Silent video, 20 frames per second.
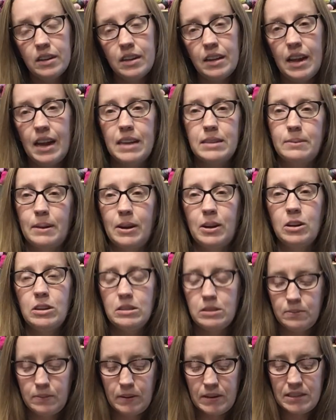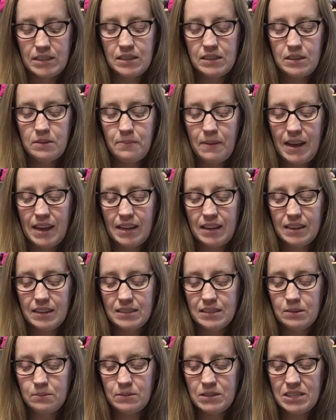as my Christmas present to make
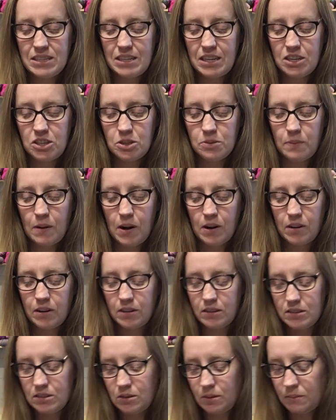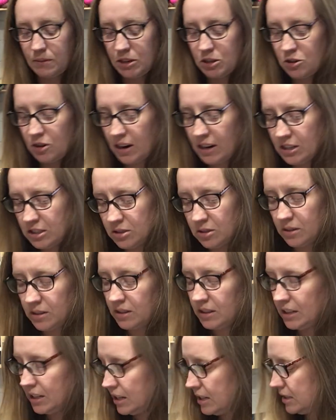some stitch markers. So I'm going to try to show you
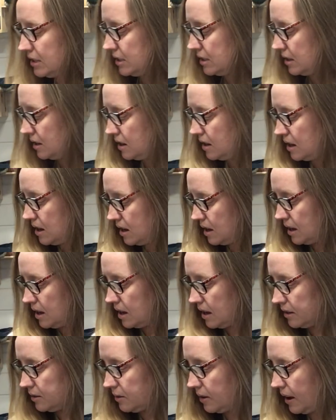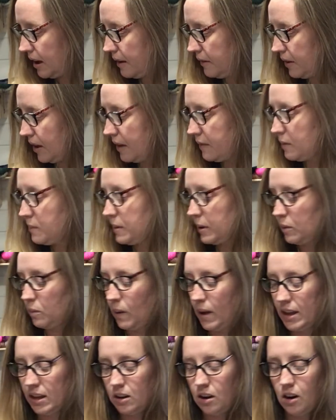these. Do I have, I have a big
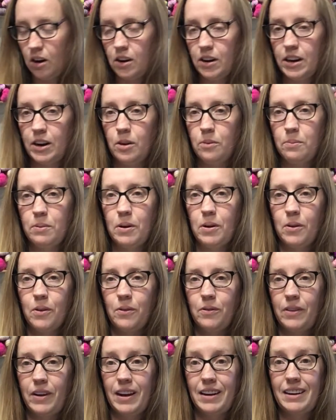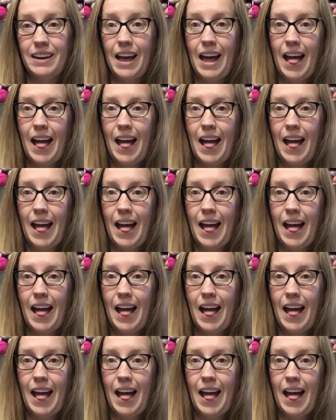white card here. Perfect.